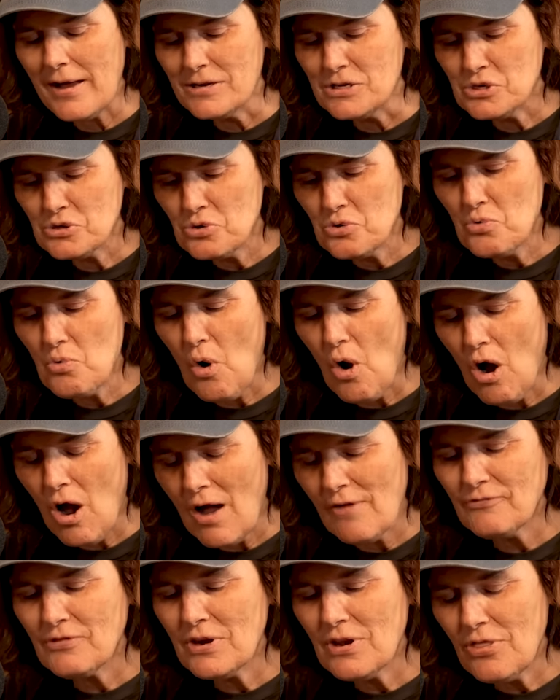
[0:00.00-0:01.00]
I do
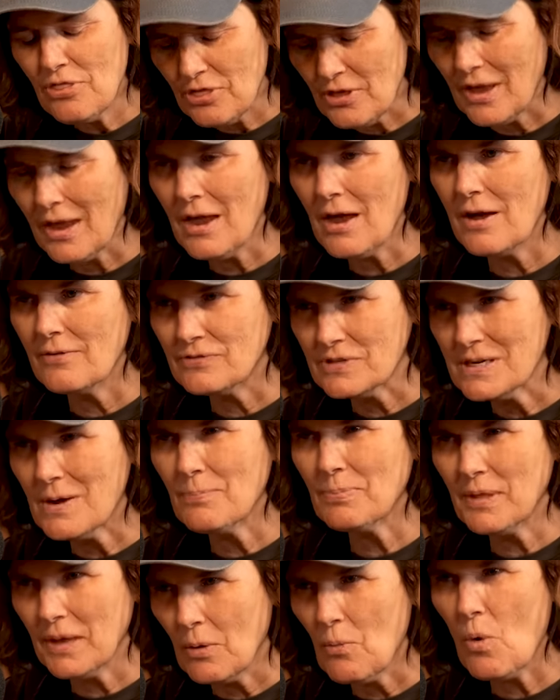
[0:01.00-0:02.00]
often think of
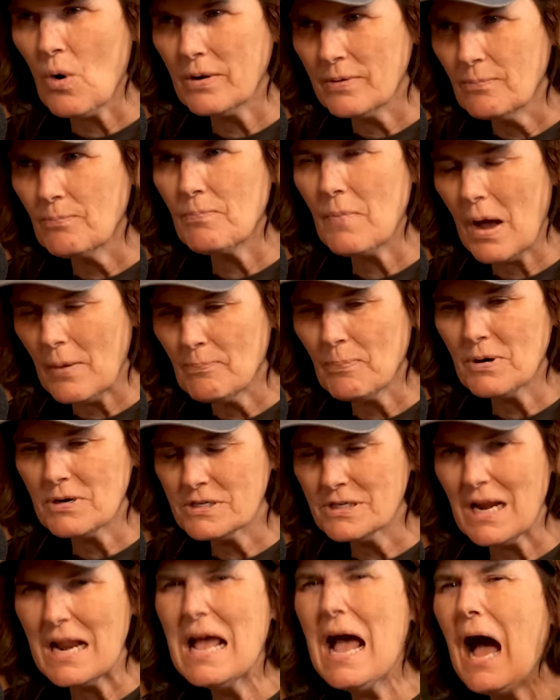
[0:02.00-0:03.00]
something one a
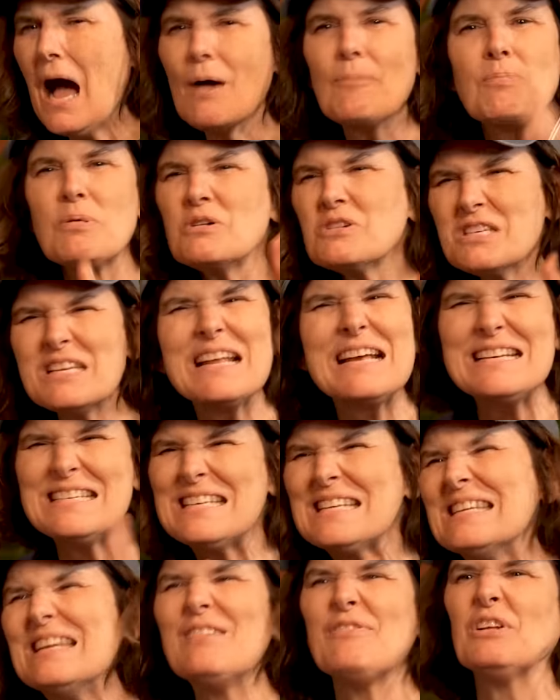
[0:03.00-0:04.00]
person, a person I
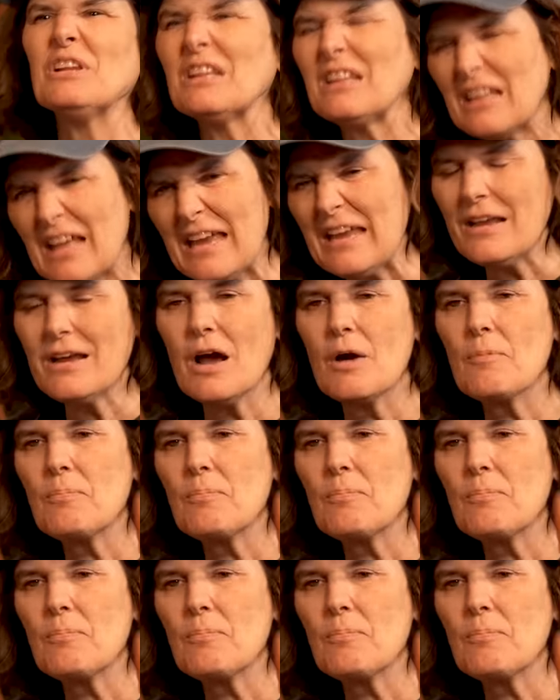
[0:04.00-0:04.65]
didn't even like,